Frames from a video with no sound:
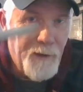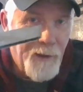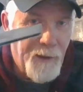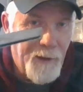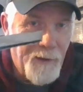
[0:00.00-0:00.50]

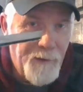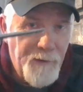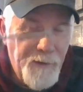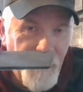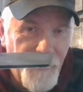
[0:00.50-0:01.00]
And
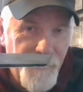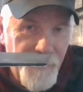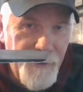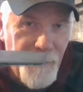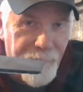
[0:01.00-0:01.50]
yes,
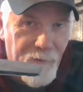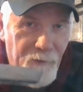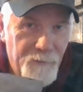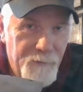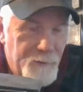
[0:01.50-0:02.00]
indeed, I
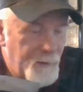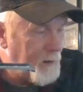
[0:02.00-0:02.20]
found a